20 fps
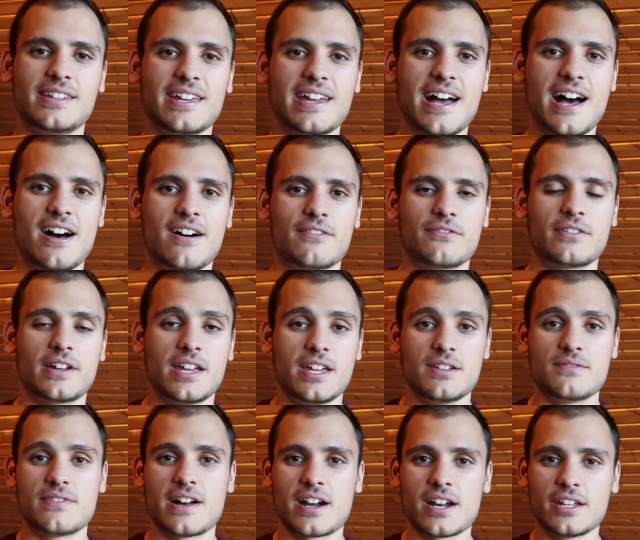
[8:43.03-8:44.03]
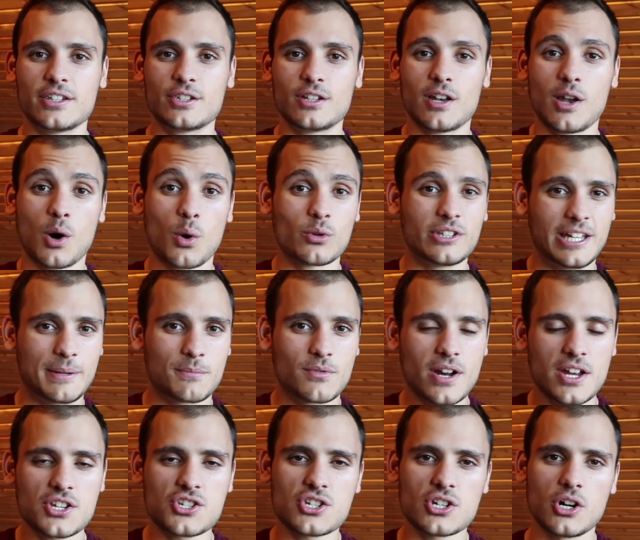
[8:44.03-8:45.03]
they have a very low debt
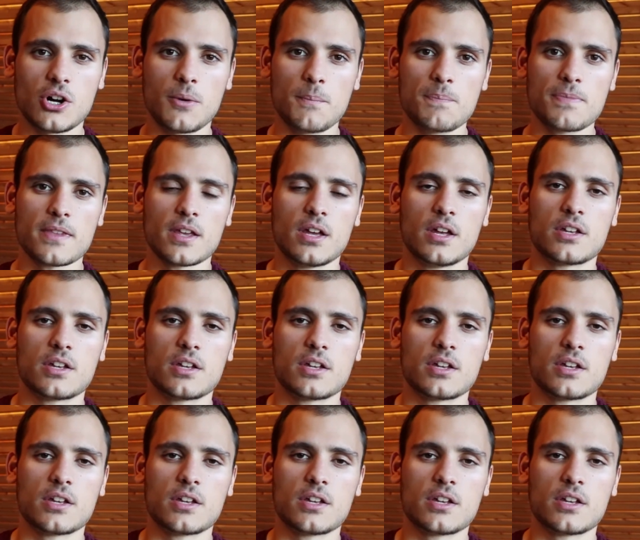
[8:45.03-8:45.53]
ratio.